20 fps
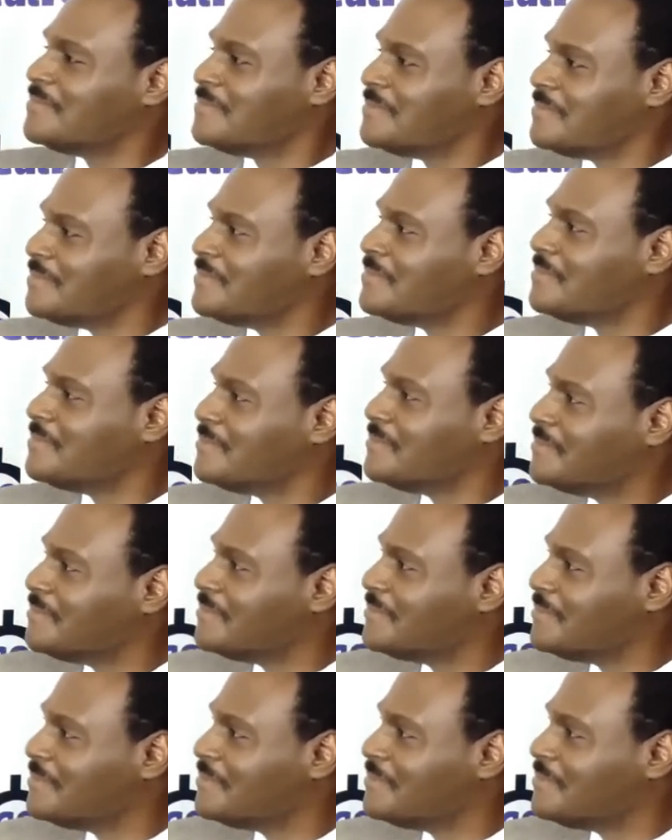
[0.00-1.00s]

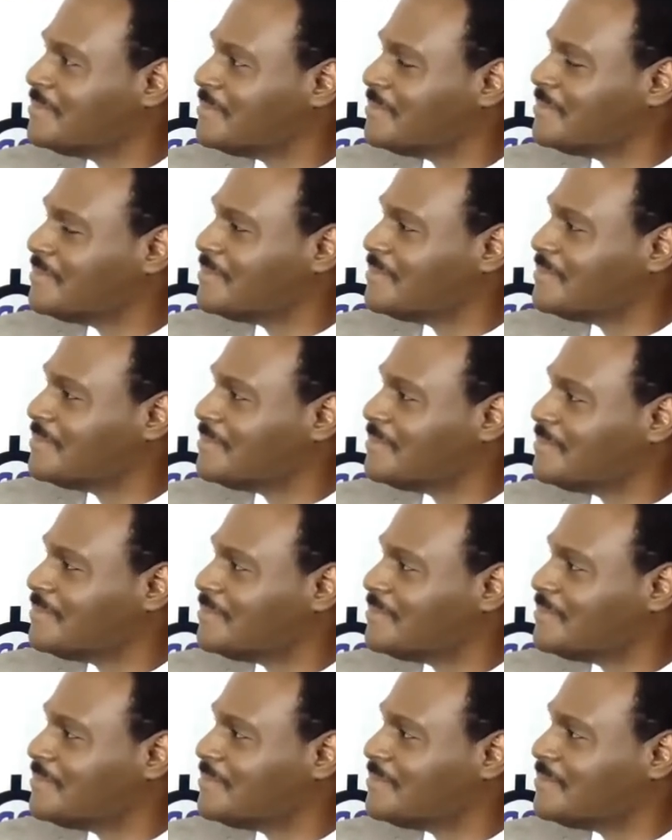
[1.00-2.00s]

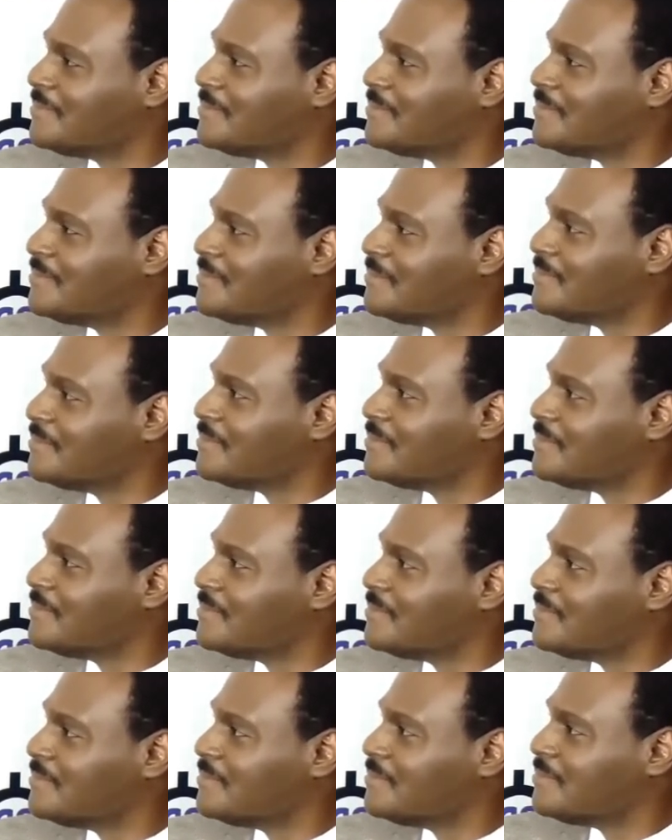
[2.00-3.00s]

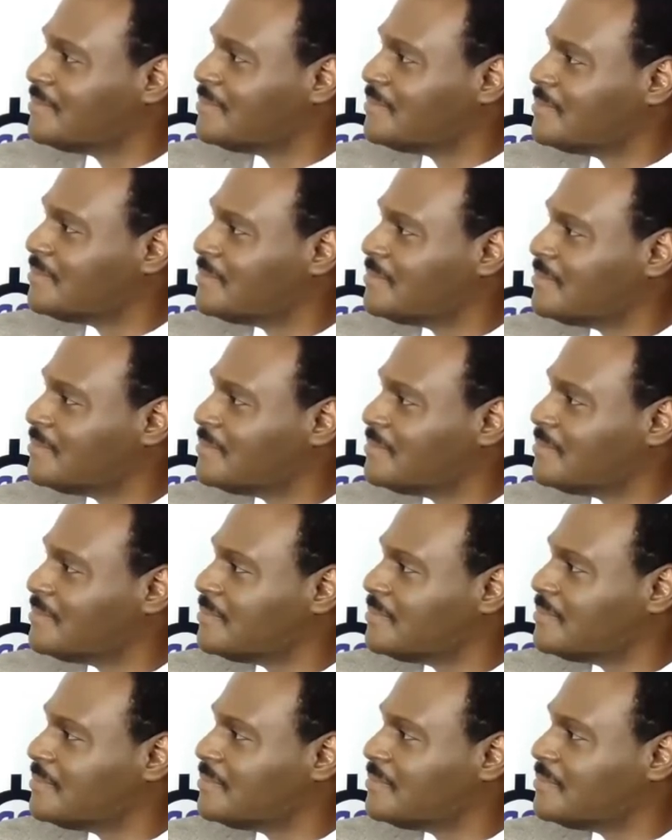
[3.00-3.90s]
[no speech]